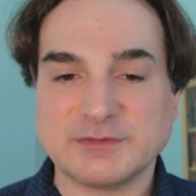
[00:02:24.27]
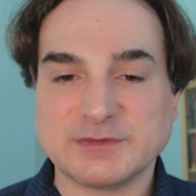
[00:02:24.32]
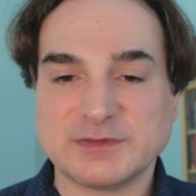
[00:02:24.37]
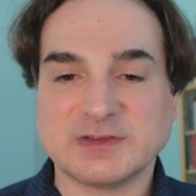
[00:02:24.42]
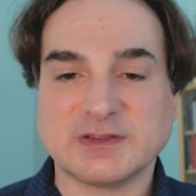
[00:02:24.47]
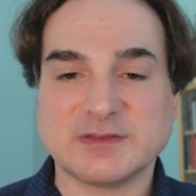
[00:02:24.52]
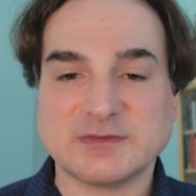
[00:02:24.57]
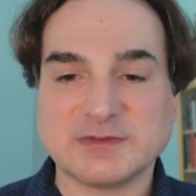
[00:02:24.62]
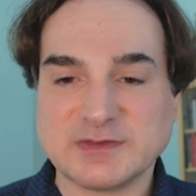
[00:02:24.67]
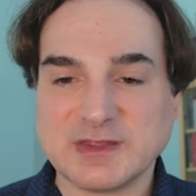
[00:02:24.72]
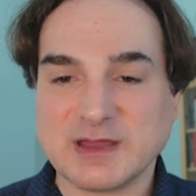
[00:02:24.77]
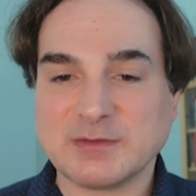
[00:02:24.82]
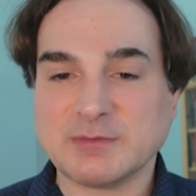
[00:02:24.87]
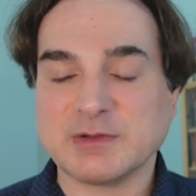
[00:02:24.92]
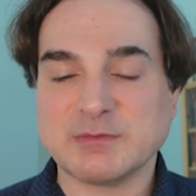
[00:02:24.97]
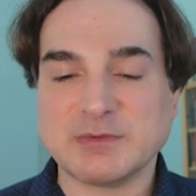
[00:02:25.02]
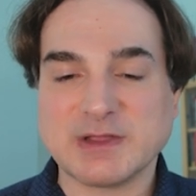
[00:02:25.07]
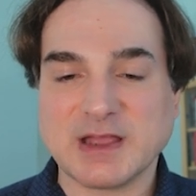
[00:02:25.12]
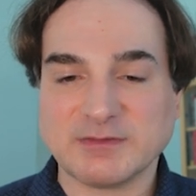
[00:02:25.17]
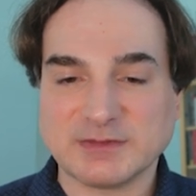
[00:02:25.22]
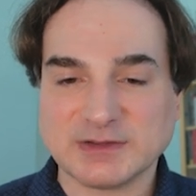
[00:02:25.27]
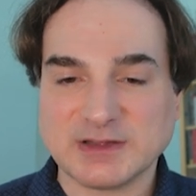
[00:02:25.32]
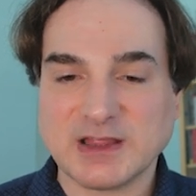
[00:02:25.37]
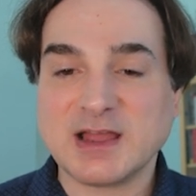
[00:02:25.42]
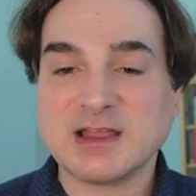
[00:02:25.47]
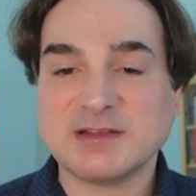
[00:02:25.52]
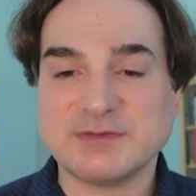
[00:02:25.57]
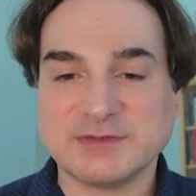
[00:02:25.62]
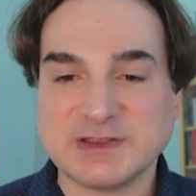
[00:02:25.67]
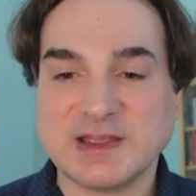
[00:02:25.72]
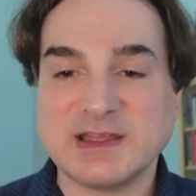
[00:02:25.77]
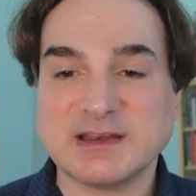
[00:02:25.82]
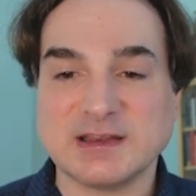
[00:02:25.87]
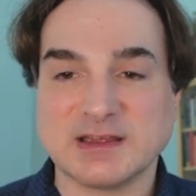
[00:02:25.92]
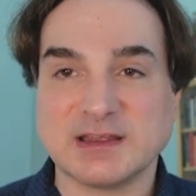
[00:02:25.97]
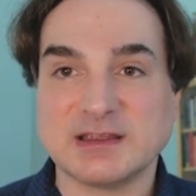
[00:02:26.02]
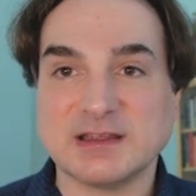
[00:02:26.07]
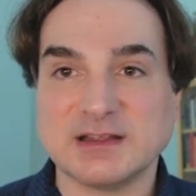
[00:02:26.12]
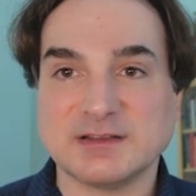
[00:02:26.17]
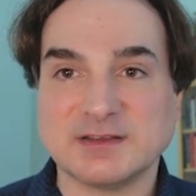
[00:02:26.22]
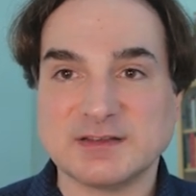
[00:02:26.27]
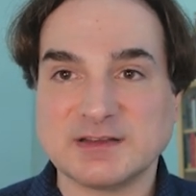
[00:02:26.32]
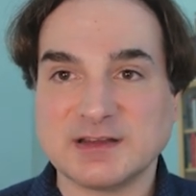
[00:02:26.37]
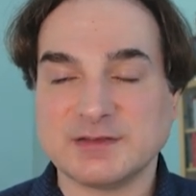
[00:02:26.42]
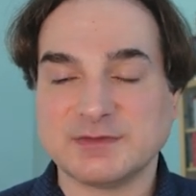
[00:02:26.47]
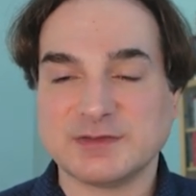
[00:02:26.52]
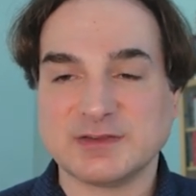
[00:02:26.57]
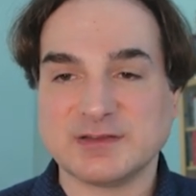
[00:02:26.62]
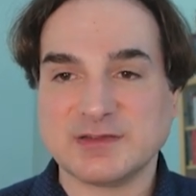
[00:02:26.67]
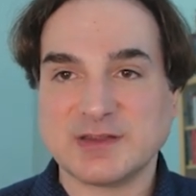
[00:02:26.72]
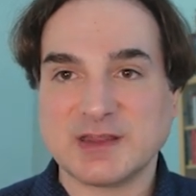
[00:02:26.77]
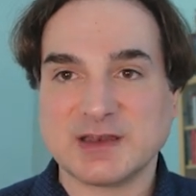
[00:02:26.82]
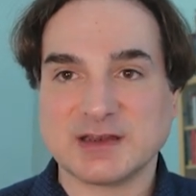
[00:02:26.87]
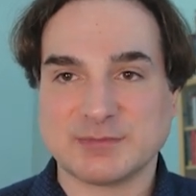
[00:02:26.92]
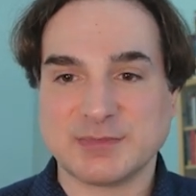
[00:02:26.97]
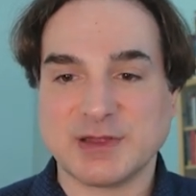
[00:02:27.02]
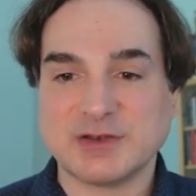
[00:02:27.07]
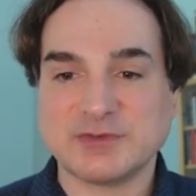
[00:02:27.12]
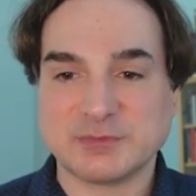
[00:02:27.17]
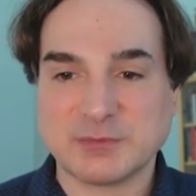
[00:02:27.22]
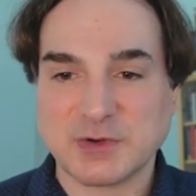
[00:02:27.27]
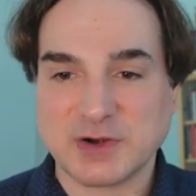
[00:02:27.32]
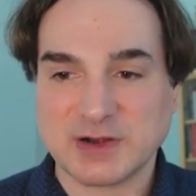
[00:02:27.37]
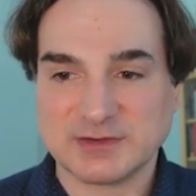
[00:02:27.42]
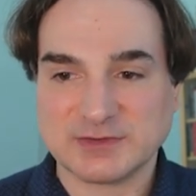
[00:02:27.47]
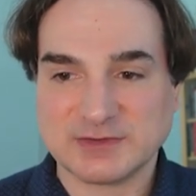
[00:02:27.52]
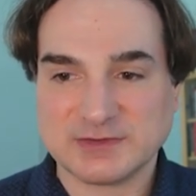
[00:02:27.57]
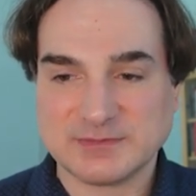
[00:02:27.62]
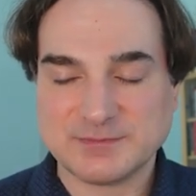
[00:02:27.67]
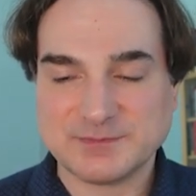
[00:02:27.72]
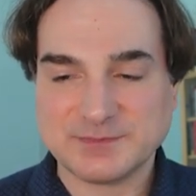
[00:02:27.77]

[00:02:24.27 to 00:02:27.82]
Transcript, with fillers: So that way we have live data instead of synthetic benchmarks.